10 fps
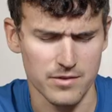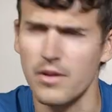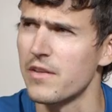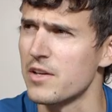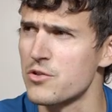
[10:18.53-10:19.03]
I
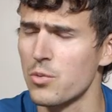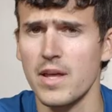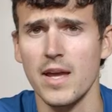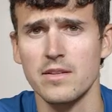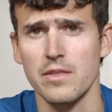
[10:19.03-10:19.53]
think it's
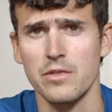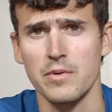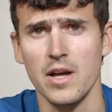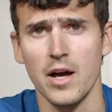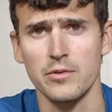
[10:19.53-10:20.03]
twenty-eight to
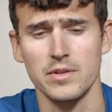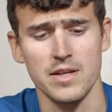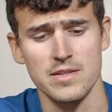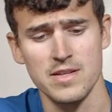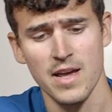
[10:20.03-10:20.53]
three hundred
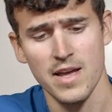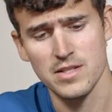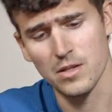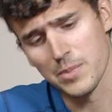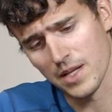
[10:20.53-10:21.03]
lens,
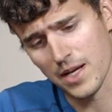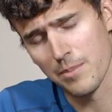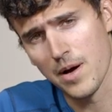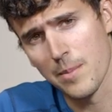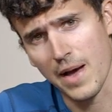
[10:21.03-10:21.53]
it's a little bit like a
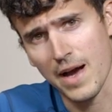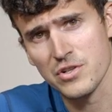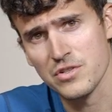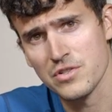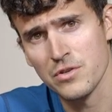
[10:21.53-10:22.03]
pump
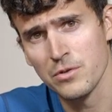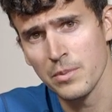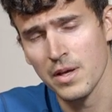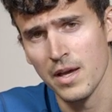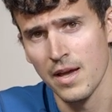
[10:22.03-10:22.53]
action
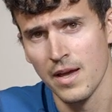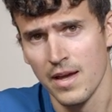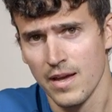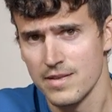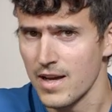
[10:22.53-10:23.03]
zoom.
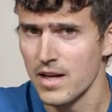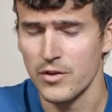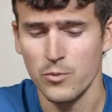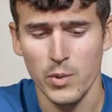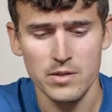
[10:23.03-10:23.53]
It's kind of
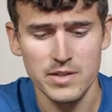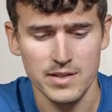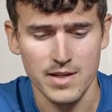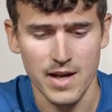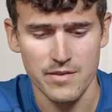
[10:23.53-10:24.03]
unwieldy
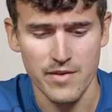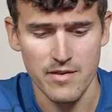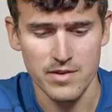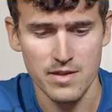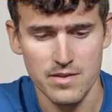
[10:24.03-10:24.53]
and kind of
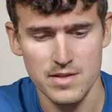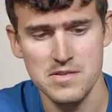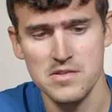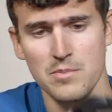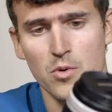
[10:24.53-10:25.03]
heavy.
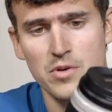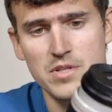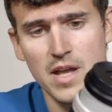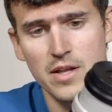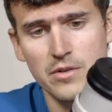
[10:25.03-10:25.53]
This is a more
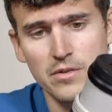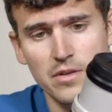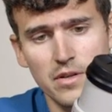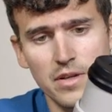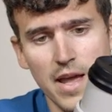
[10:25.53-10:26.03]
standard
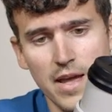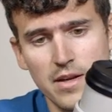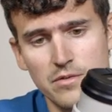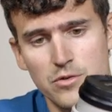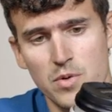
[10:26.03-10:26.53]

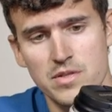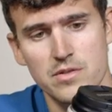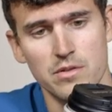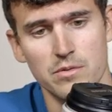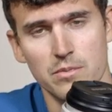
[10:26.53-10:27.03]
Canon twist
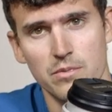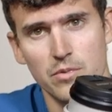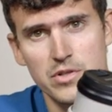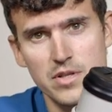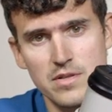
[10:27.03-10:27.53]
zoom,
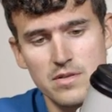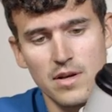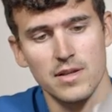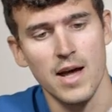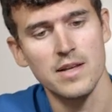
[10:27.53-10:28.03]
which is
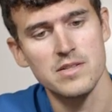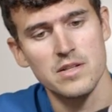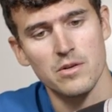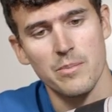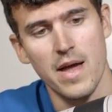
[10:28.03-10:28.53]
a lot
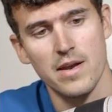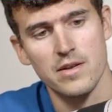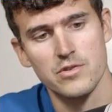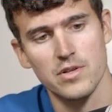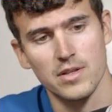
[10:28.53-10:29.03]
easier to manage,